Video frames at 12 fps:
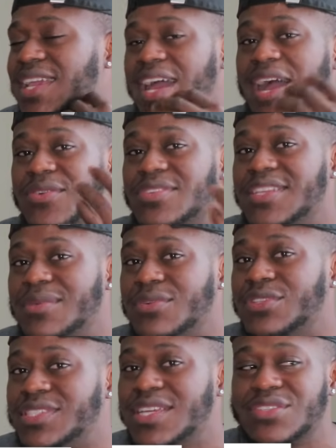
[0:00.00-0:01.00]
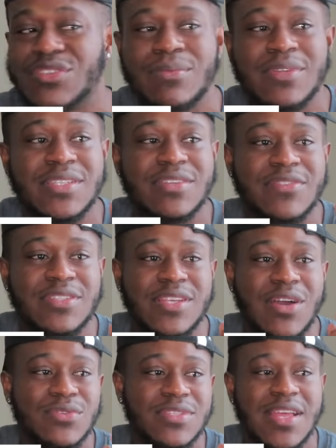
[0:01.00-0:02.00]
like, how he's able to change so many different
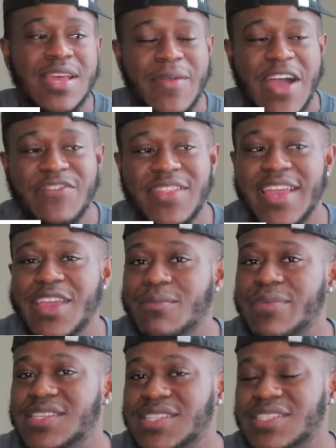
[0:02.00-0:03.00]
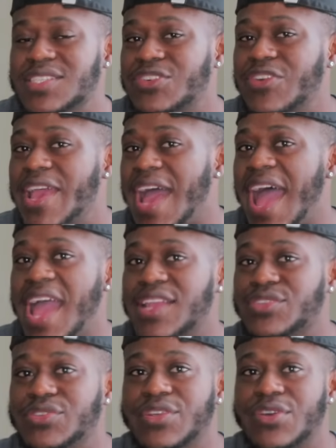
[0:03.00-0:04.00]
tones. I feel like he'll be such a great
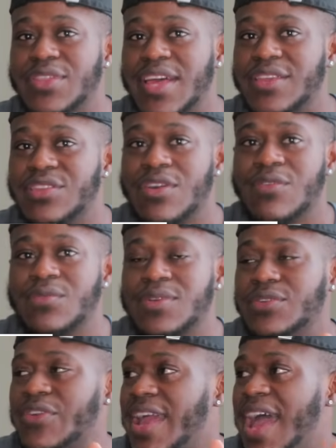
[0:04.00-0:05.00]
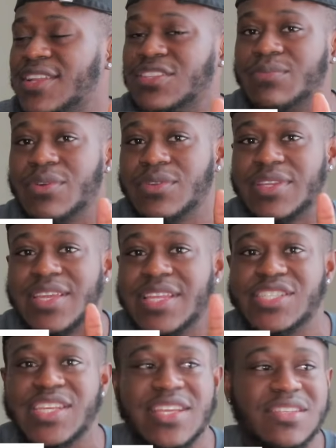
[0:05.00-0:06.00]
actor, though. Like, you know, great actor, but
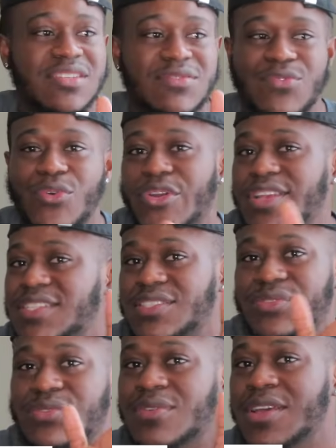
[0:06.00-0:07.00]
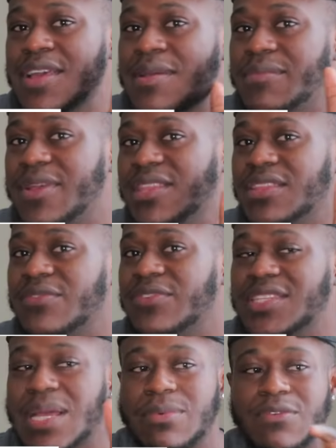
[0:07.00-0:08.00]
can change his voice to many
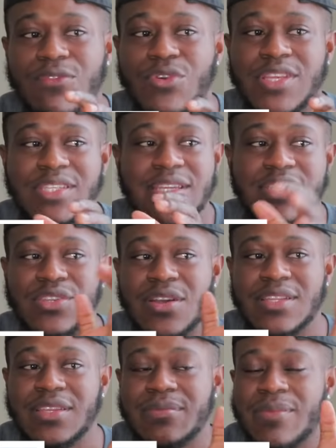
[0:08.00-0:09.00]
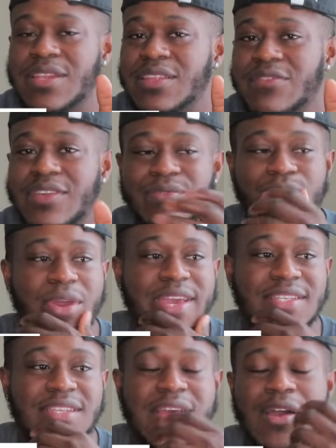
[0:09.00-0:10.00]
different type of voice, can talk in many different
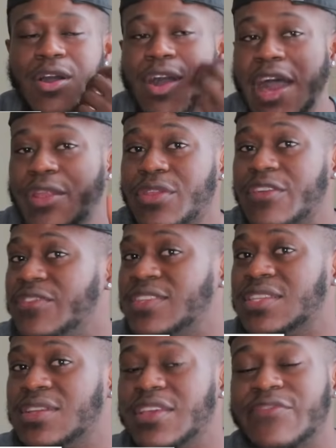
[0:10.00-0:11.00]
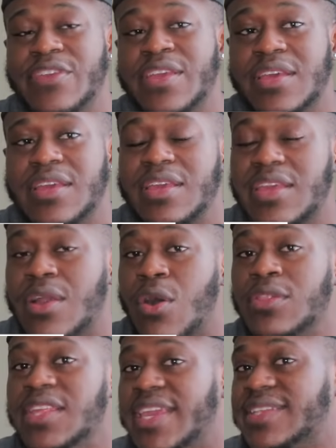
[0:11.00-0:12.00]
ways. I don't know if he's, if he
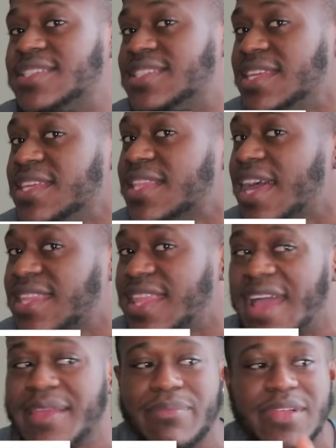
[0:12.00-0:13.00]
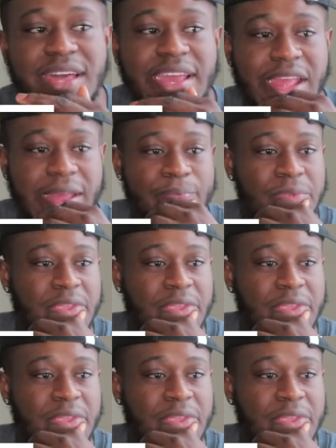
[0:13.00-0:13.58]
only can sing like that, but, like,